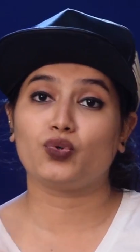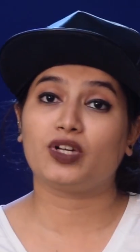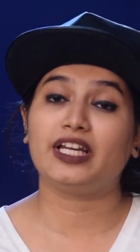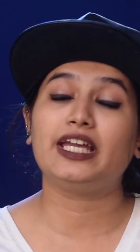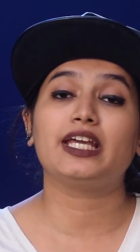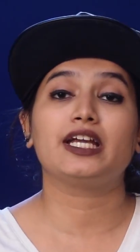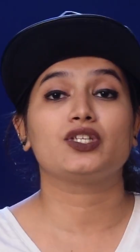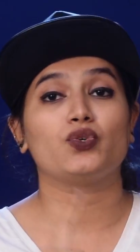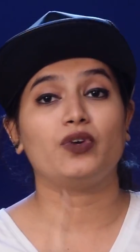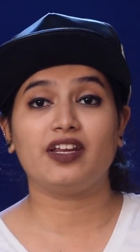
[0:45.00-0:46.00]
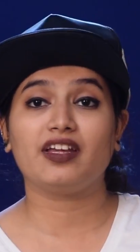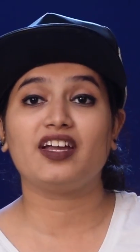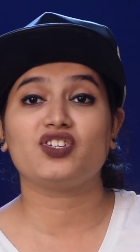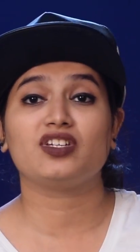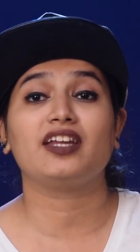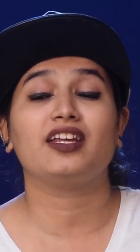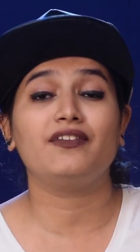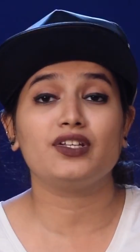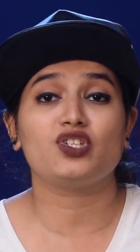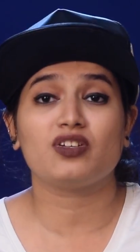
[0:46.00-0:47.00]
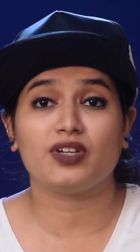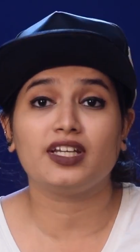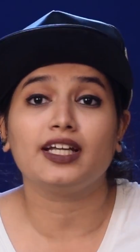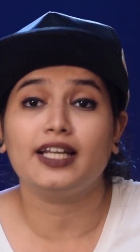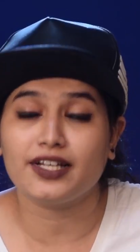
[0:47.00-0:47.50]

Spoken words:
to cleaning, to irrigation and even generating